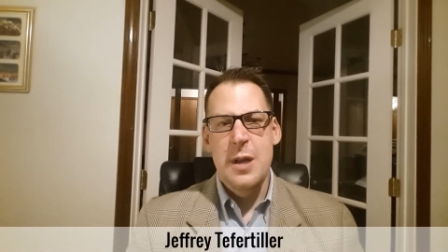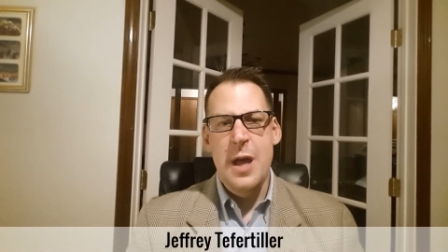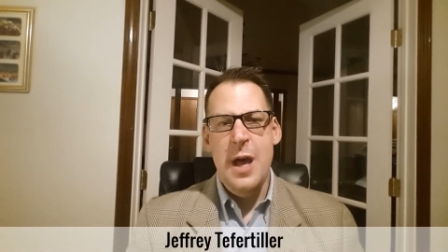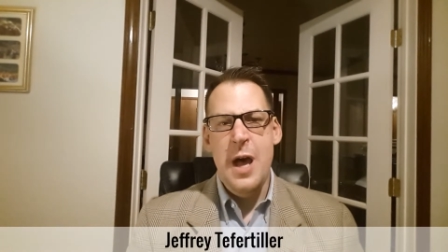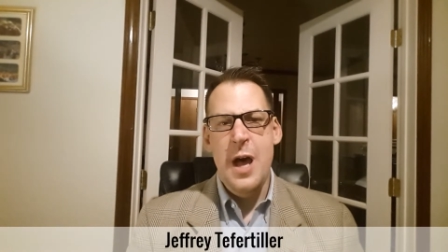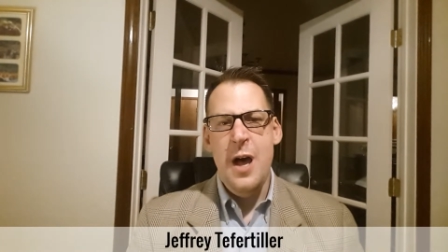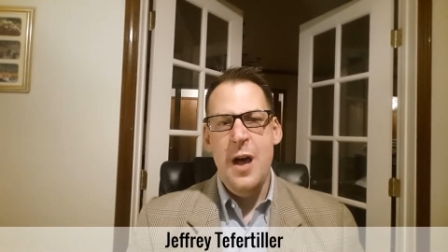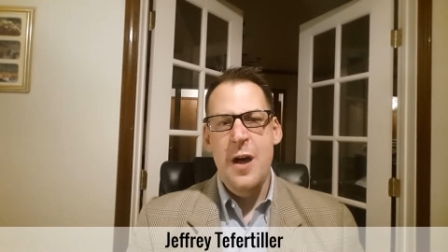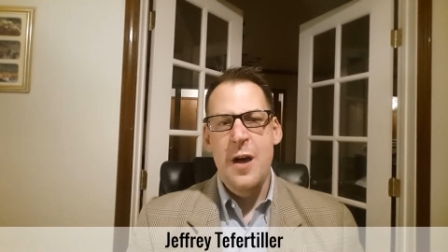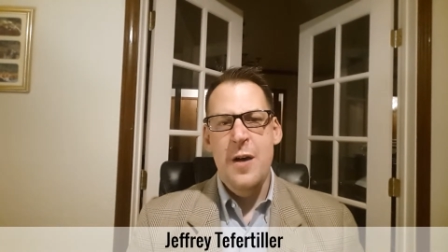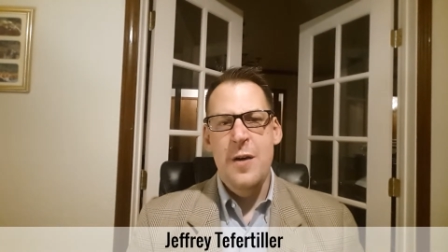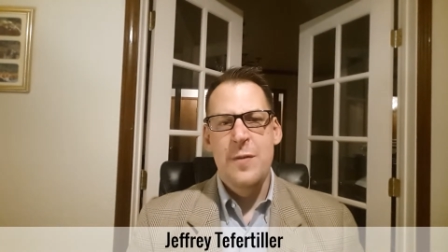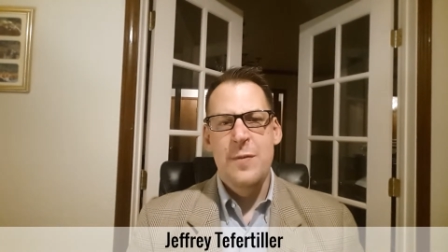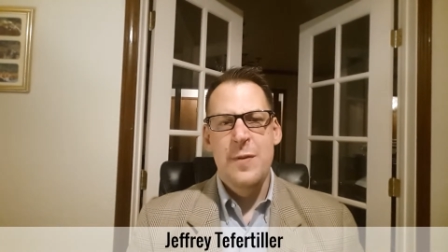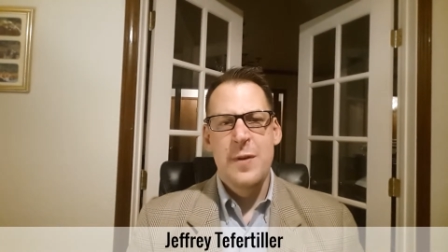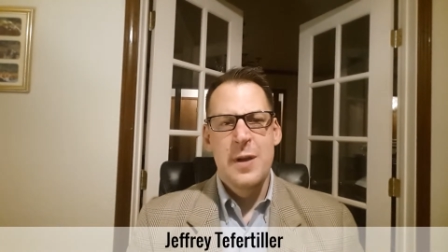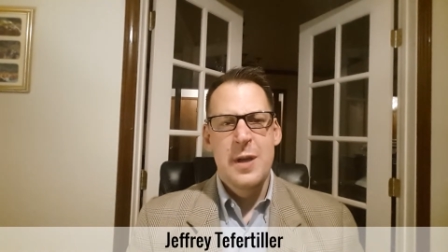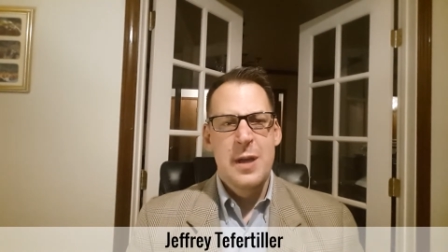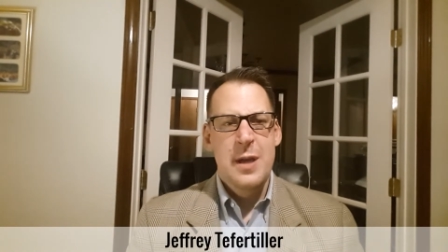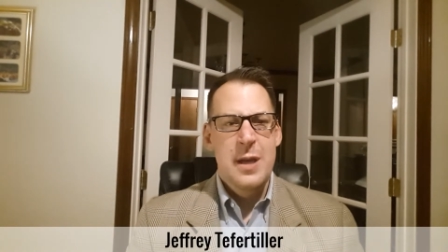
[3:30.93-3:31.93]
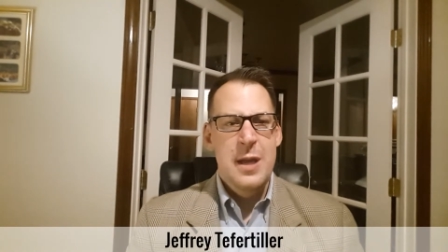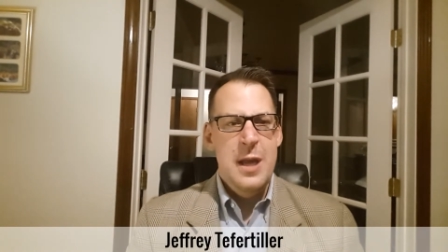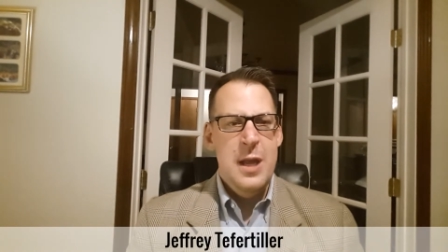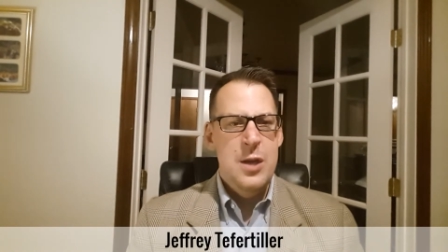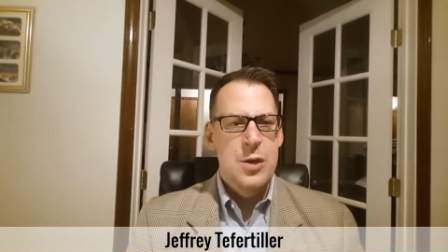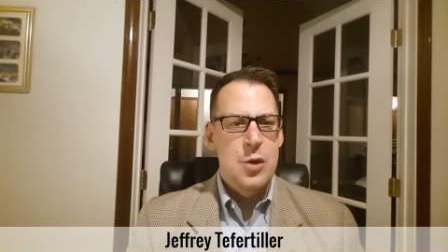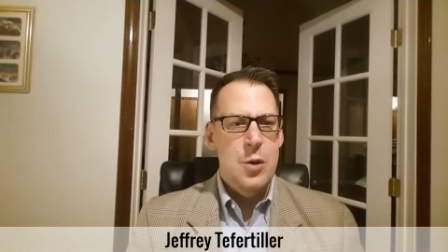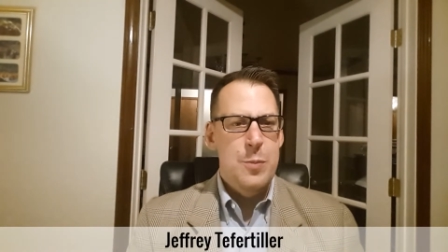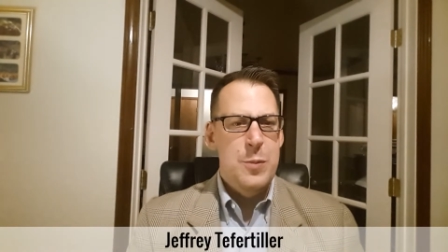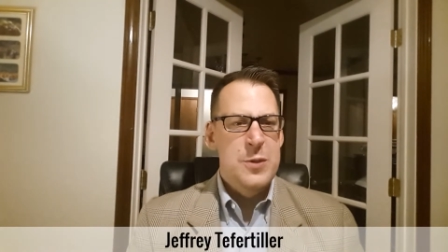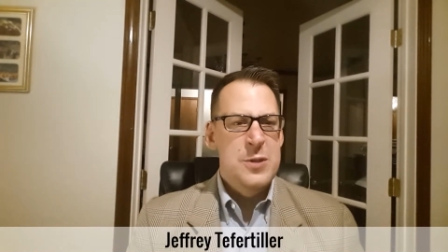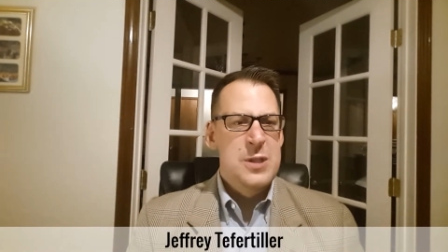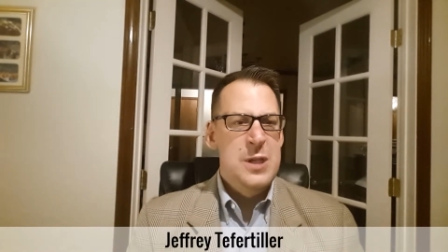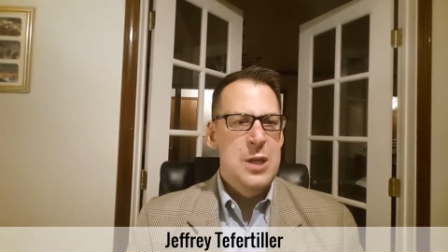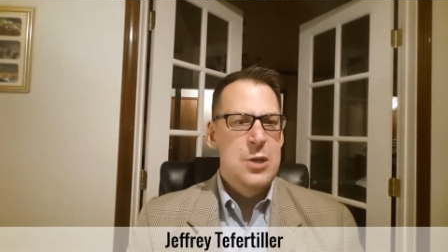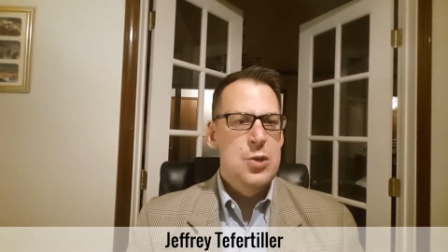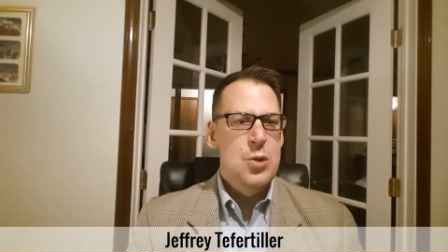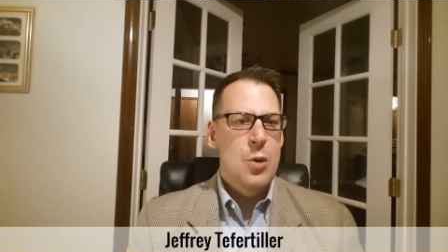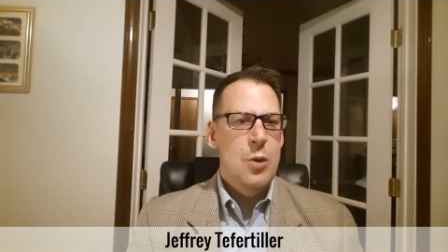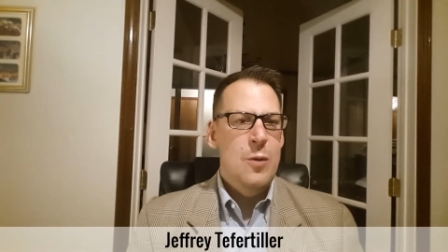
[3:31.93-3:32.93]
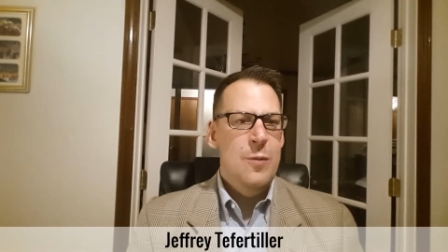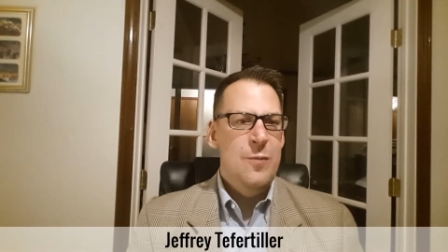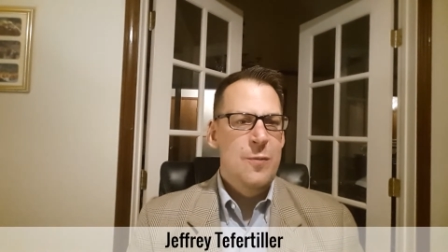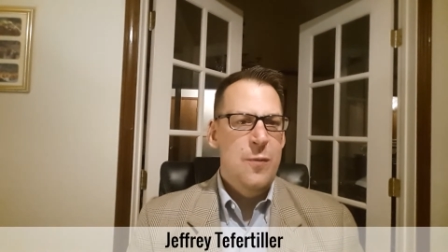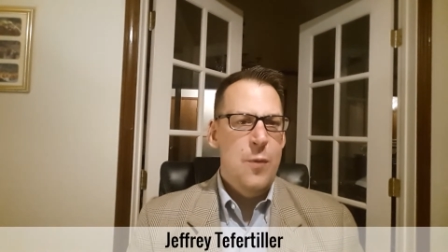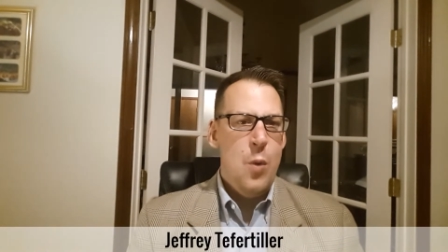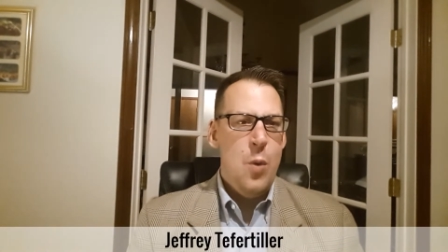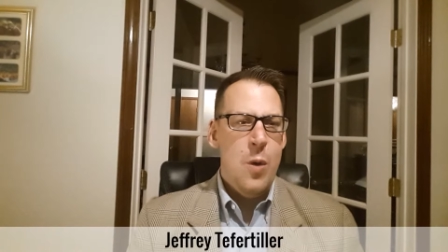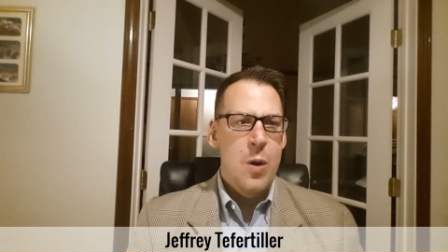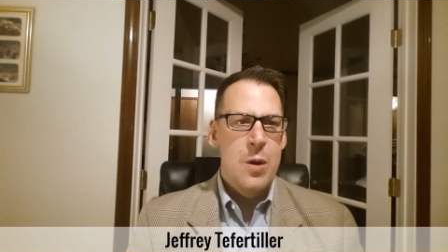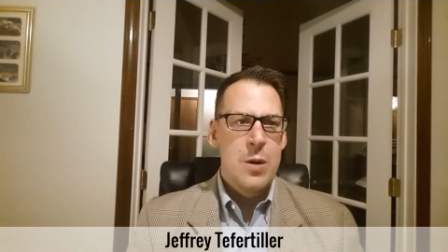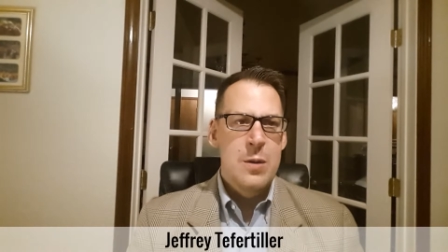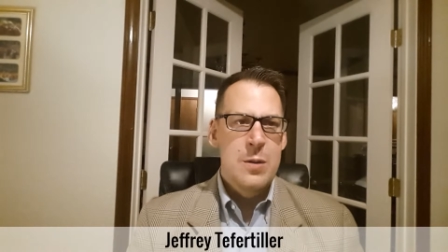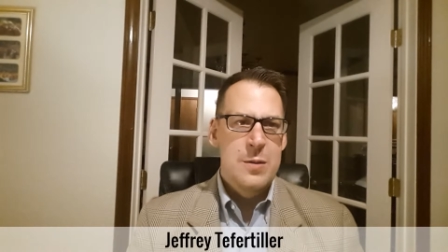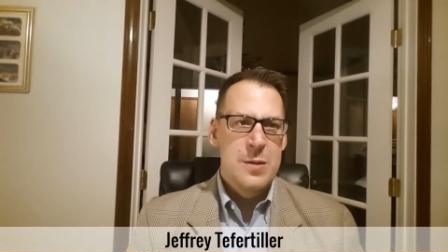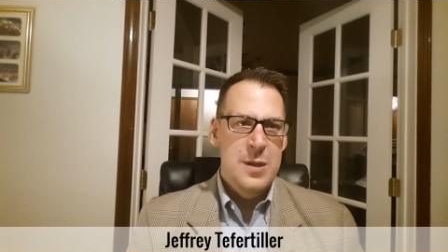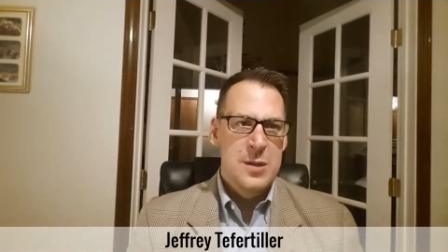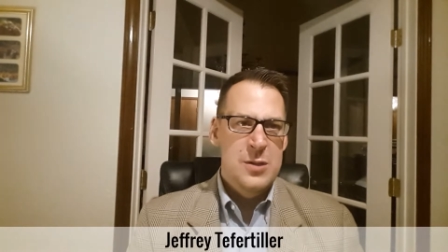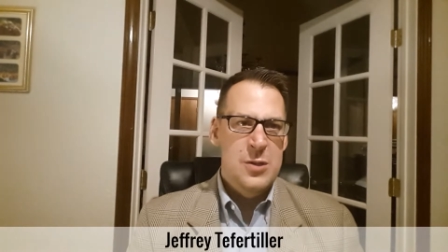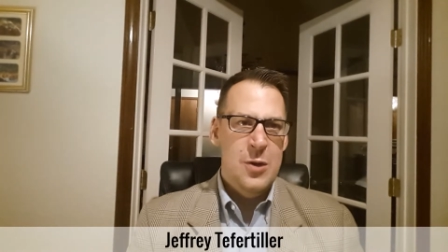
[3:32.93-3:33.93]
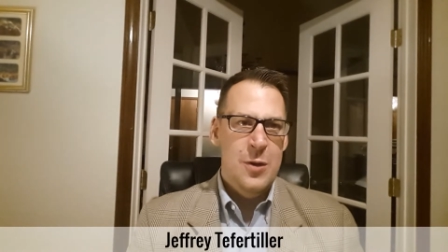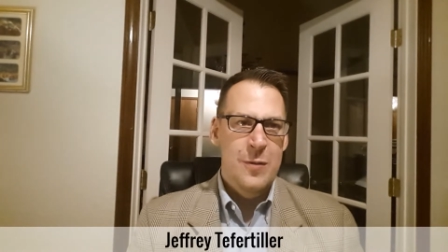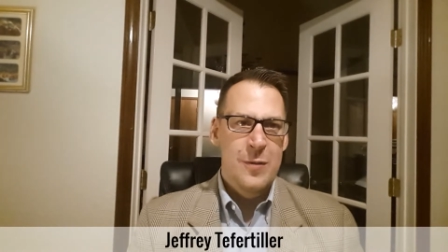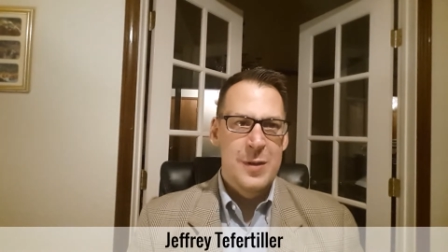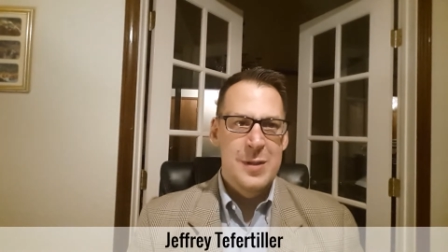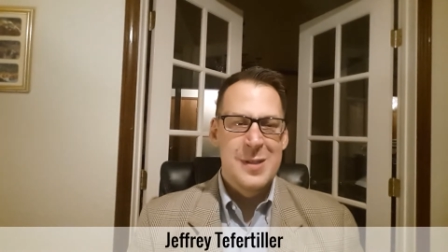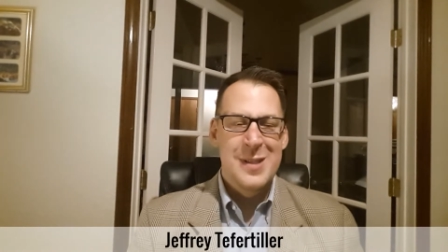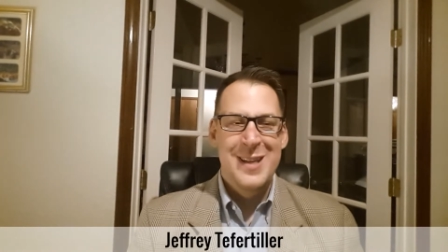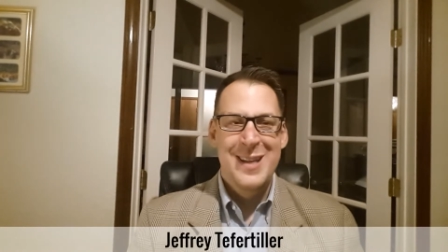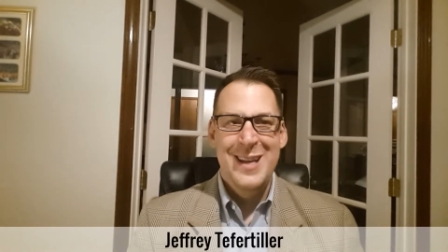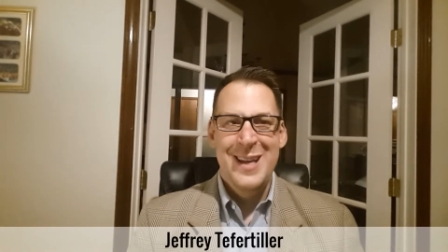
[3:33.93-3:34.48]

of in your procedural for the service?